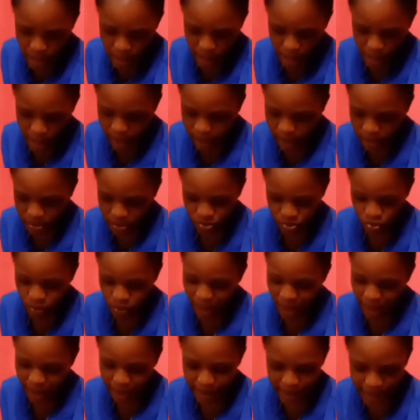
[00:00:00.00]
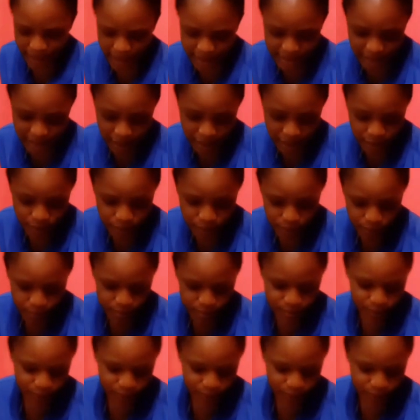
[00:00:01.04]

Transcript: and wires and a whole lot